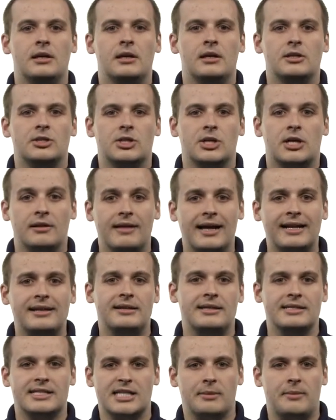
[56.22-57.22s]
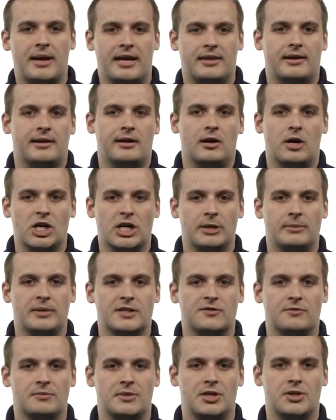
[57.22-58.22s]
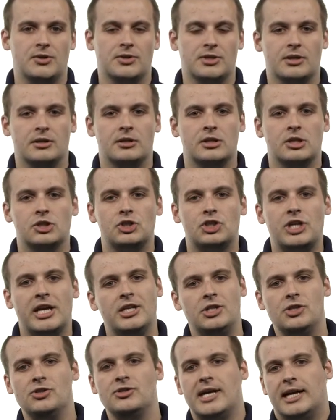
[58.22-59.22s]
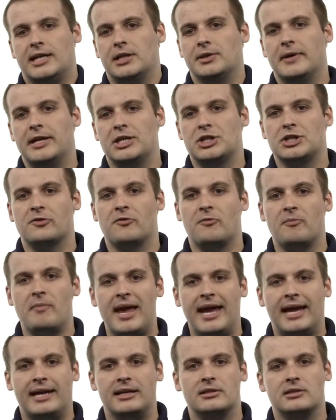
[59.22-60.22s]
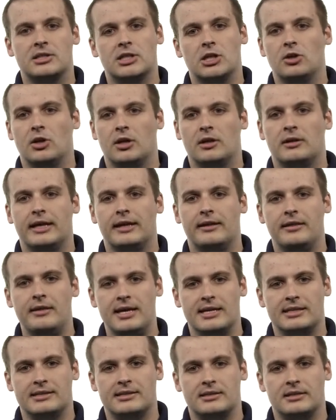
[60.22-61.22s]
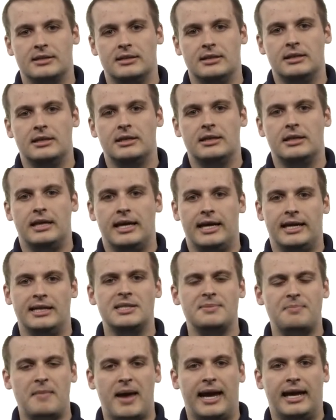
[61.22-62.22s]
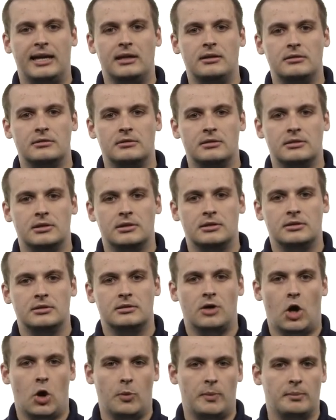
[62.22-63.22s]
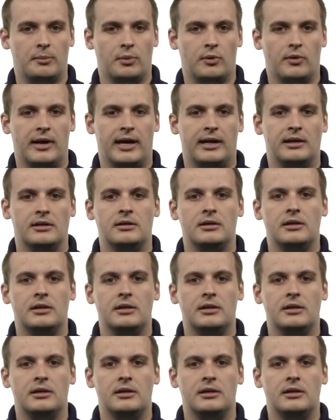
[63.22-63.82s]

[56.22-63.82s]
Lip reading: To collect these command line arguments from the user, change your declaration of main to look like this: int main, open paren,